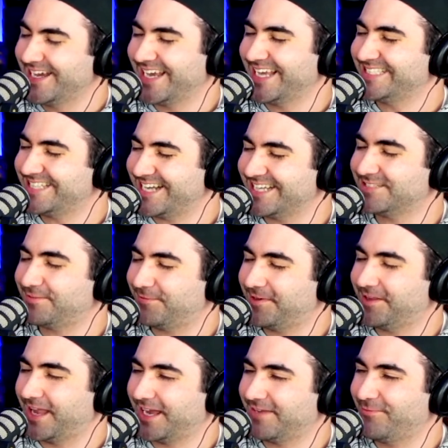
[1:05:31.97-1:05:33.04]
It does
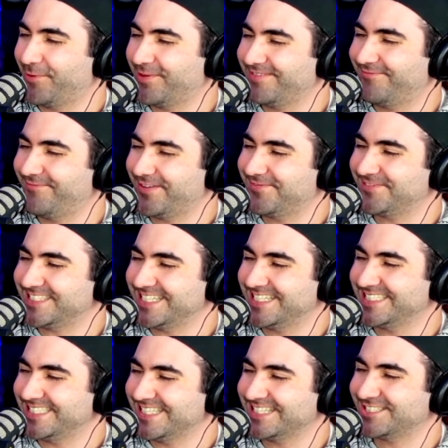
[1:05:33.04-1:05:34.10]
feel like a very
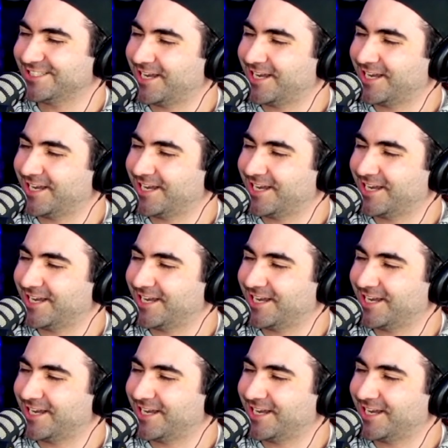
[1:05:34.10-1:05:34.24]
50s-ish